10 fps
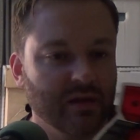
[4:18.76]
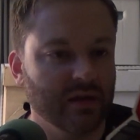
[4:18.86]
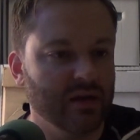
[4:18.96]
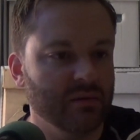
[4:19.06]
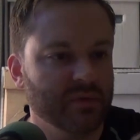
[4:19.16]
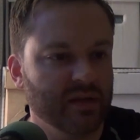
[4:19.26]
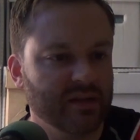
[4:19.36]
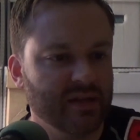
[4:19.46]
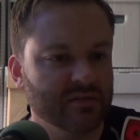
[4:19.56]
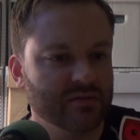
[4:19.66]
And I
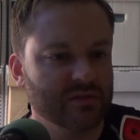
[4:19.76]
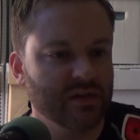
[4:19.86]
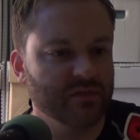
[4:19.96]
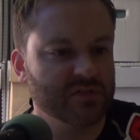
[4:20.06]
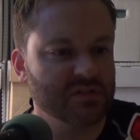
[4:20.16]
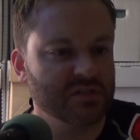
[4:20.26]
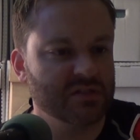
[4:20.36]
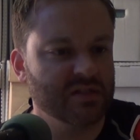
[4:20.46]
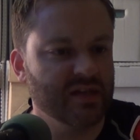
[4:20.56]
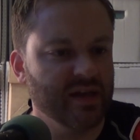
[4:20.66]
can't tell if this is a
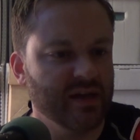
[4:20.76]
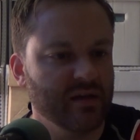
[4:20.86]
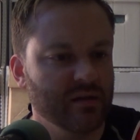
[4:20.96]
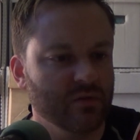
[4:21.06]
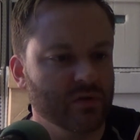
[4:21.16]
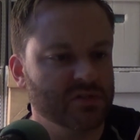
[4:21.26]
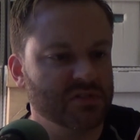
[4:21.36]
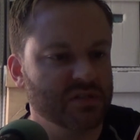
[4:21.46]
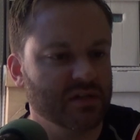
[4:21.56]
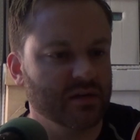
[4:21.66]
decal or a
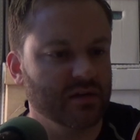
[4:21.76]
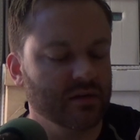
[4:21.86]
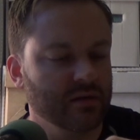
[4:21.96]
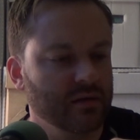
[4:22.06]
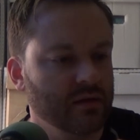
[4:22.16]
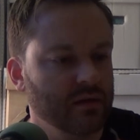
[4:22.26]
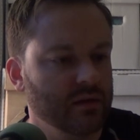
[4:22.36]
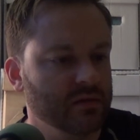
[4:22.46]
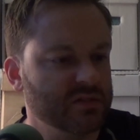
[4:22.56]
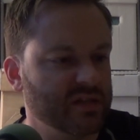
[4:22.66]
sticker.
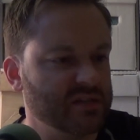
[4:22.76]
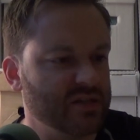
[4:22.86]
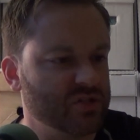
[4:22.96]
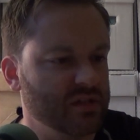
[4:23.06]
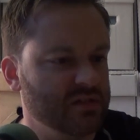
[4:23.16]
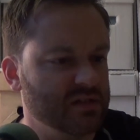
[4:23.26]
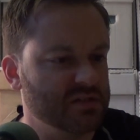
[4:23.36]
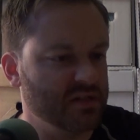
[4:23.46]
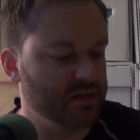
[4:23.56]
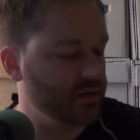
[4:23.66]
Looks like it's actually a
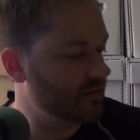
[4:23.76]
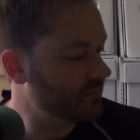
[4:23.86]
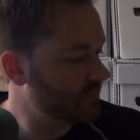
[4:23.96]
sticker.